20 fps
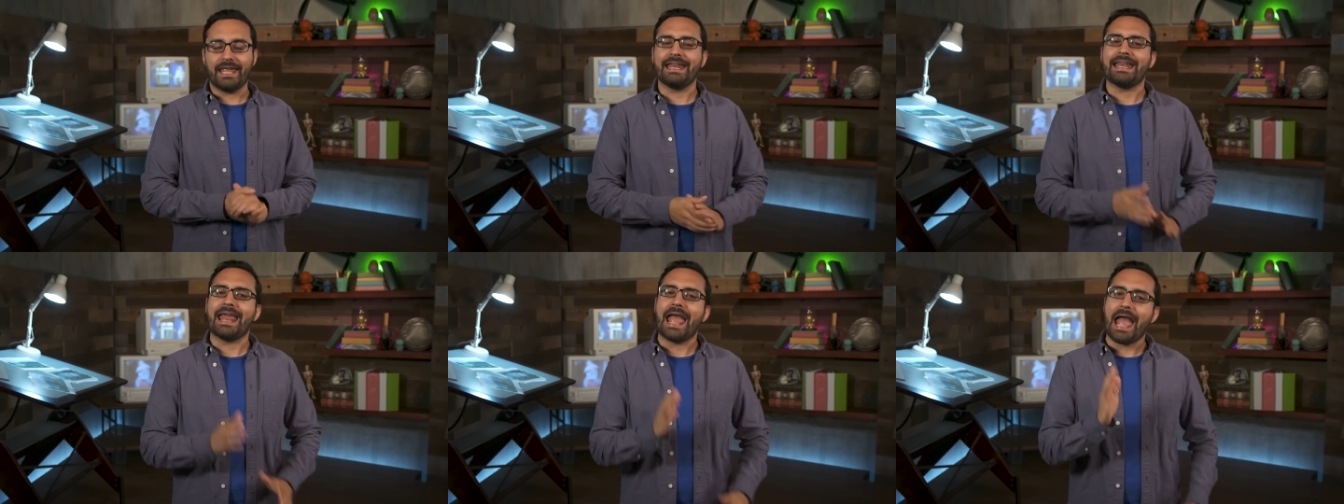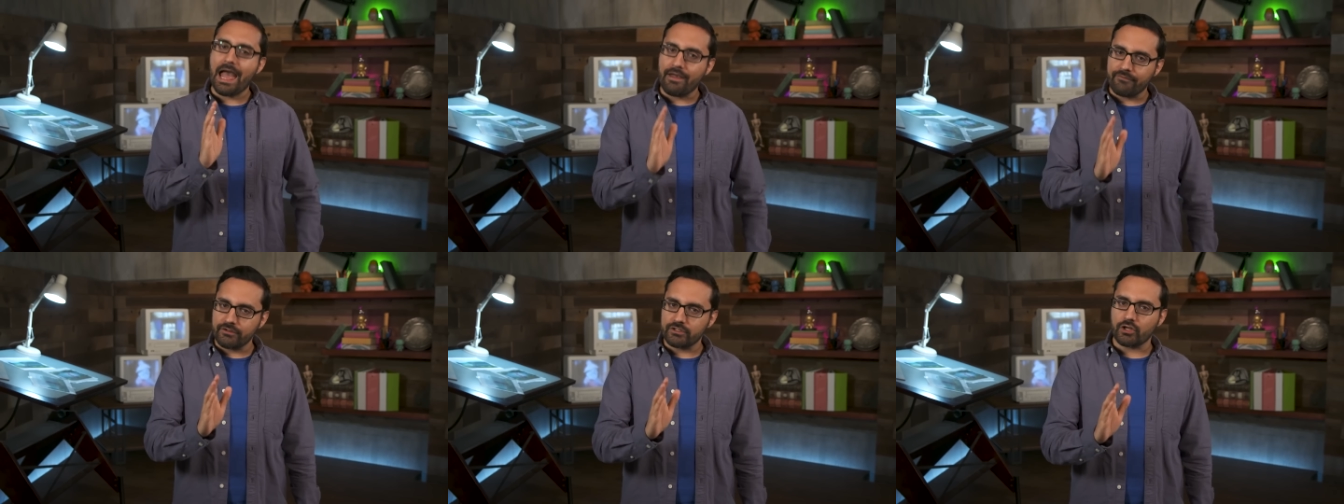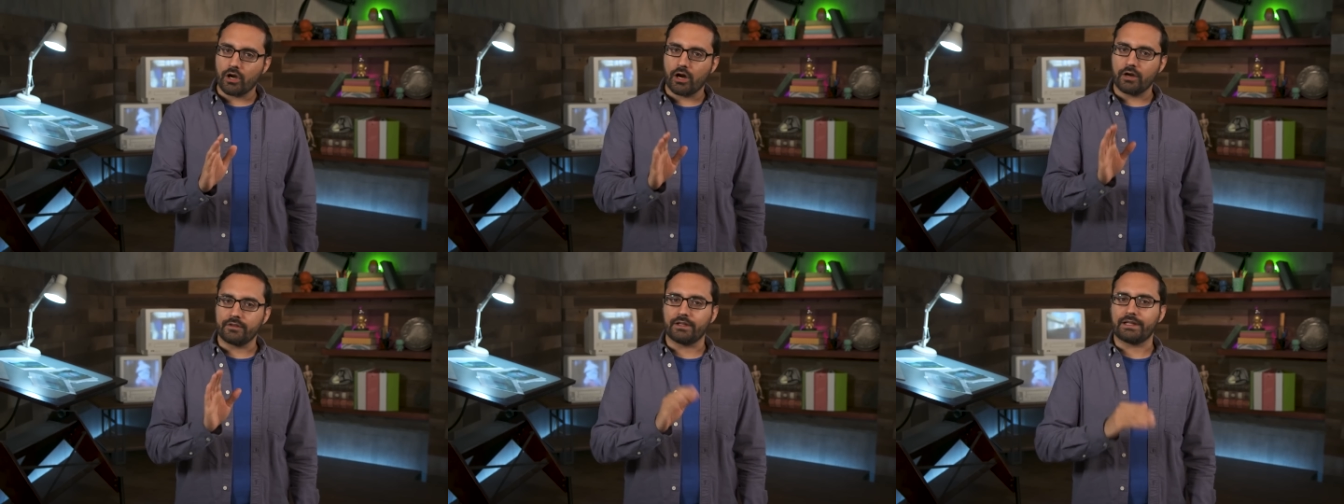In
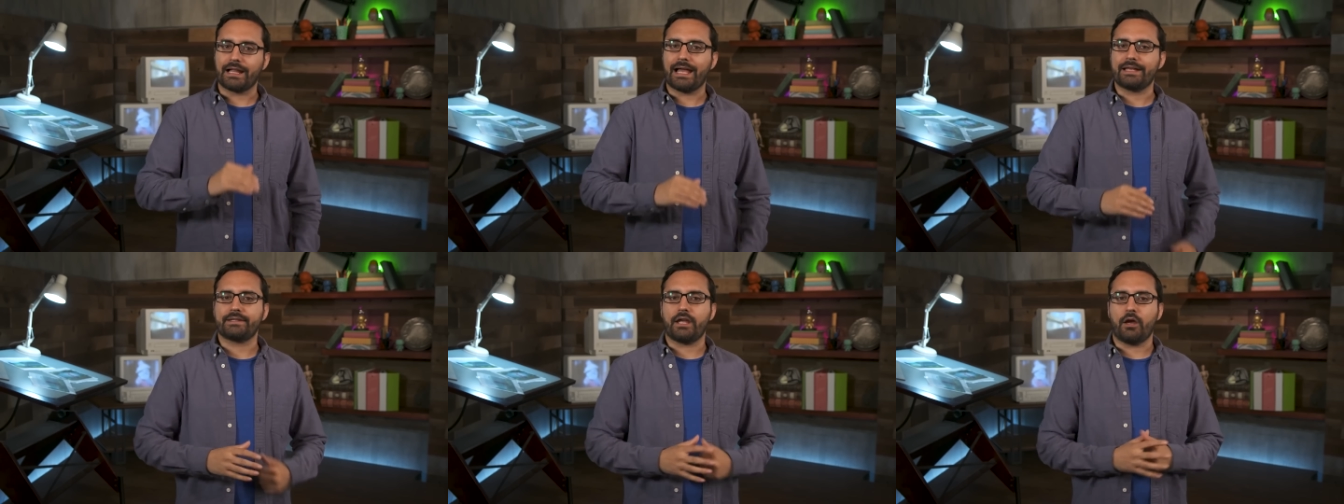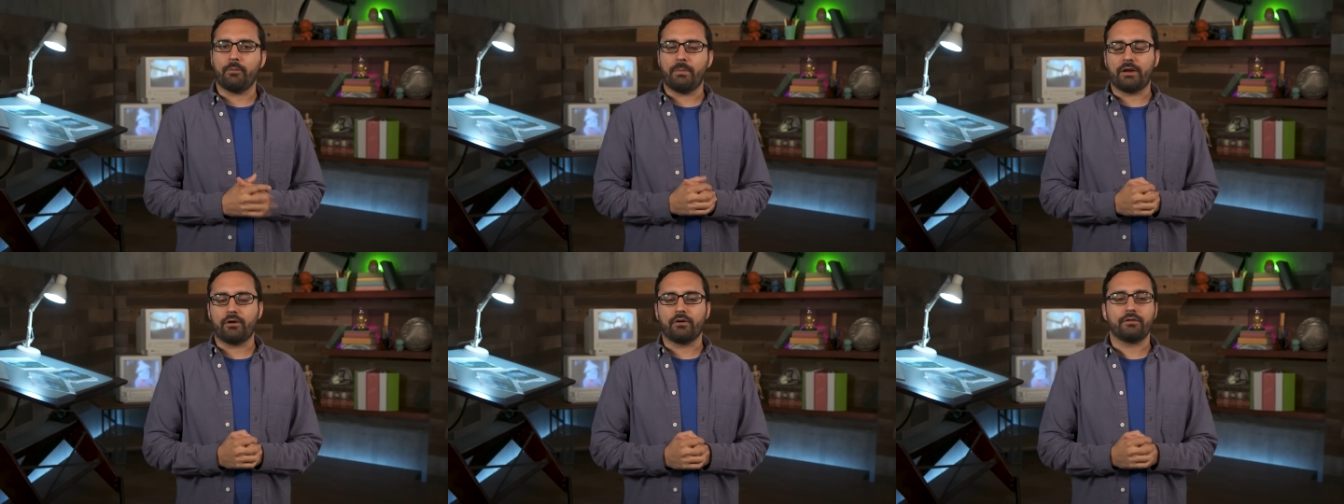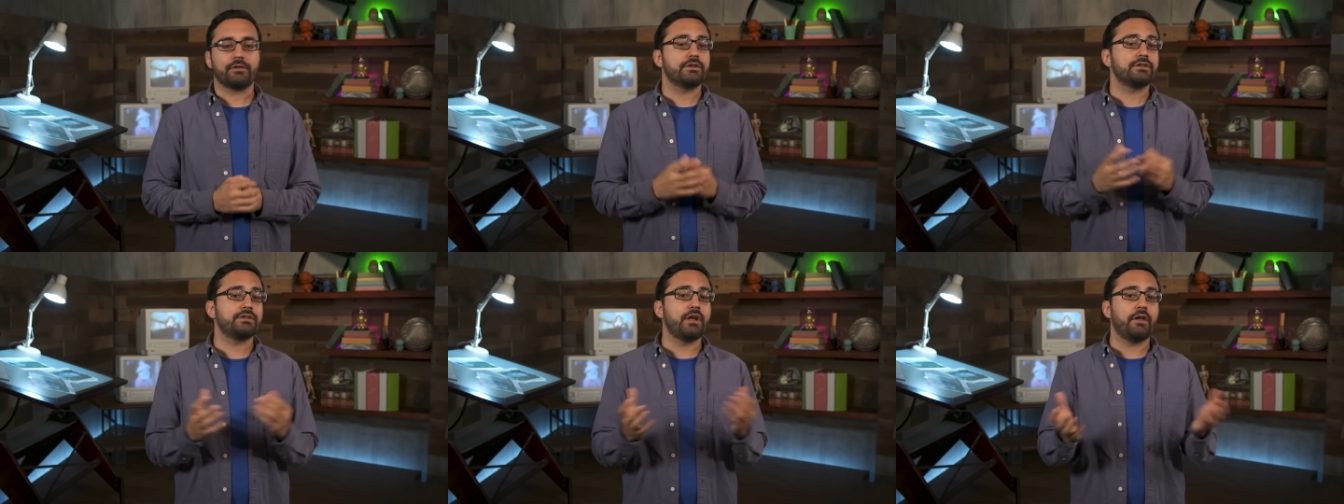Avatar: The Last
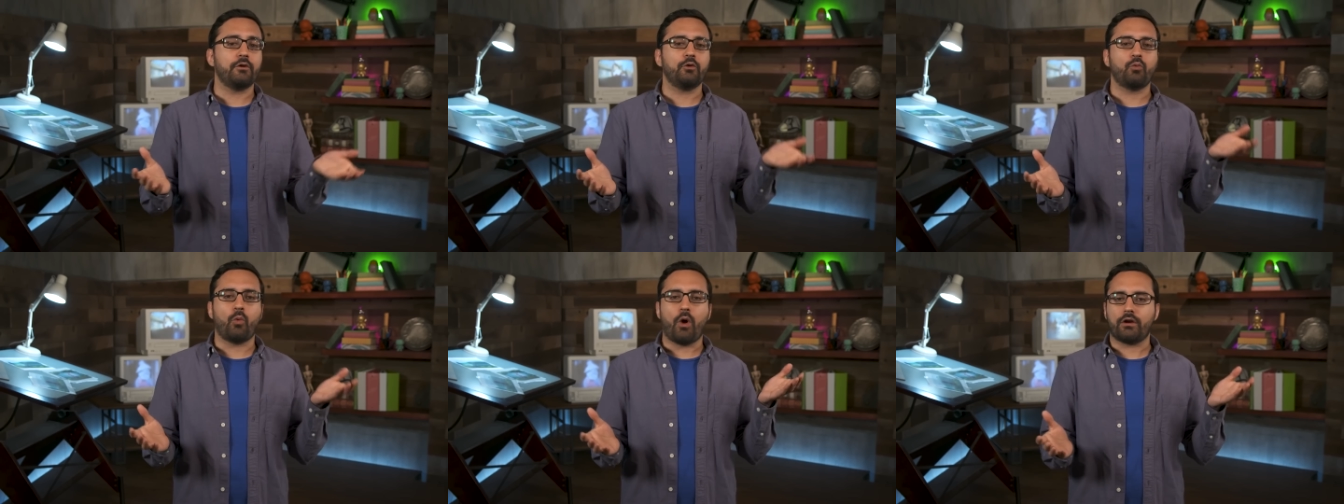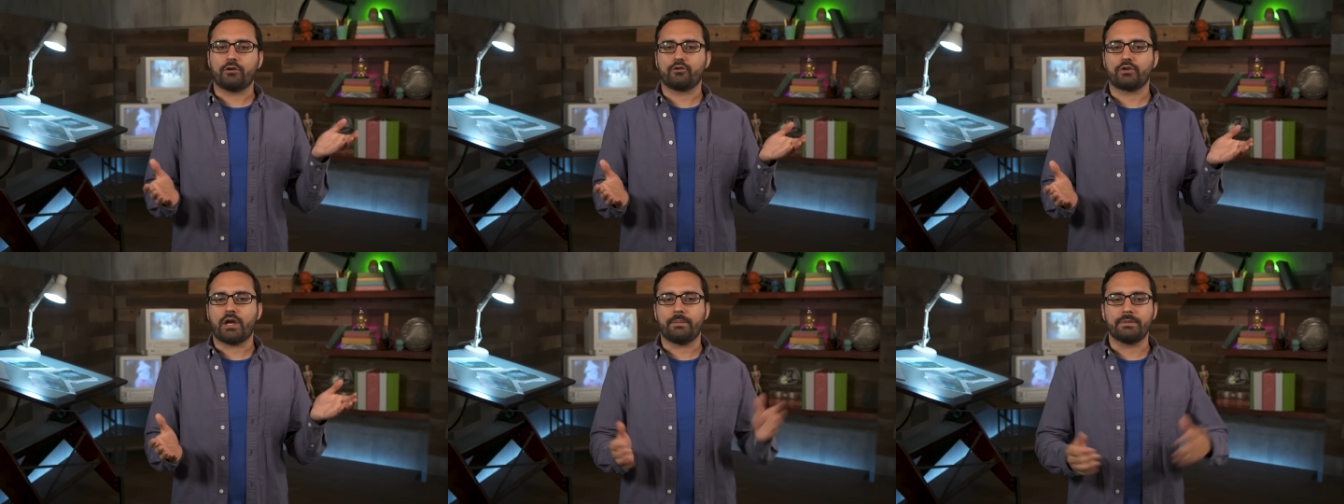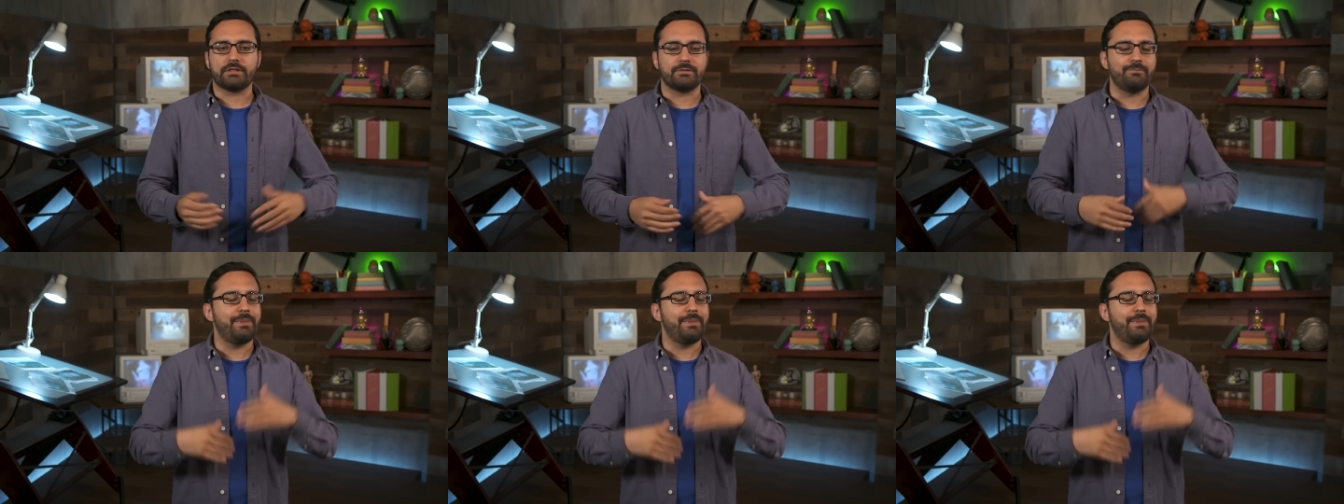Airbender, the Southern Water Tribe is